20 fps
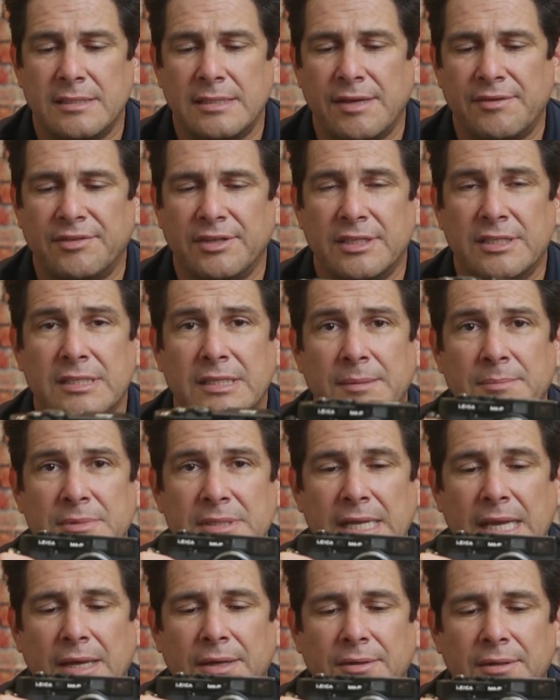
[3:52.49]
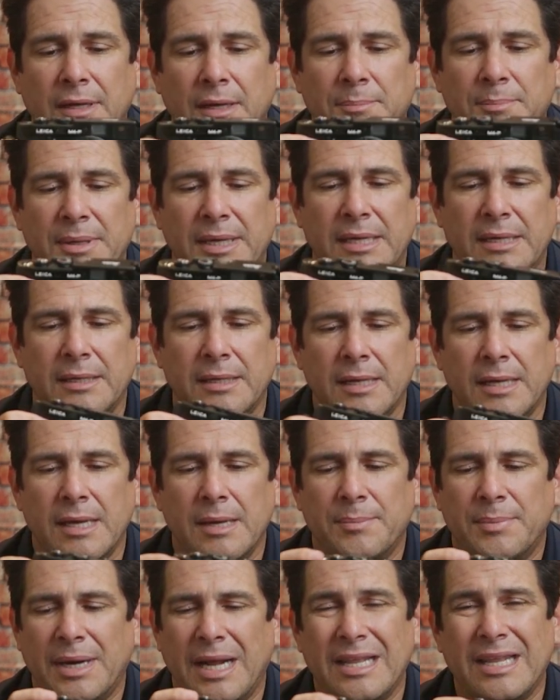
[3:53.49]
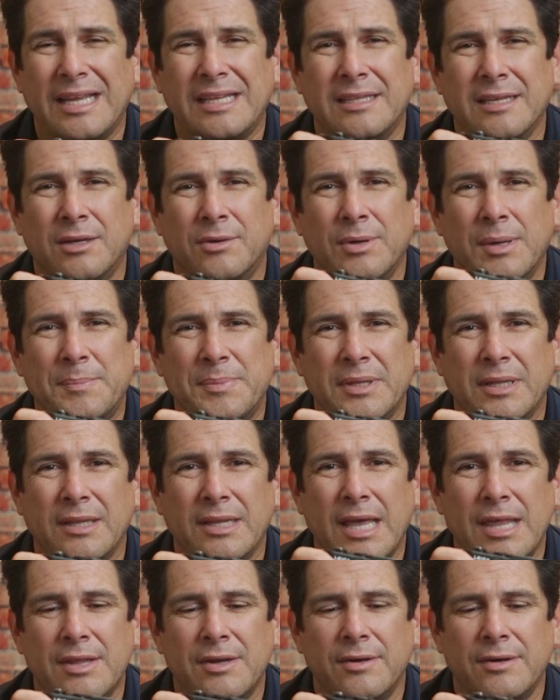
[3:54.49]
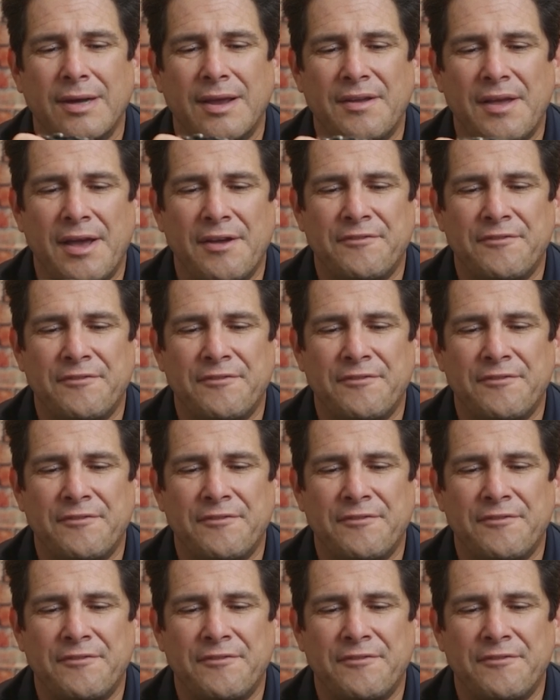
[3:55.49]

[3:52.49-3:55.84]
It definitely slims down a bit, but I like the grip of the leather.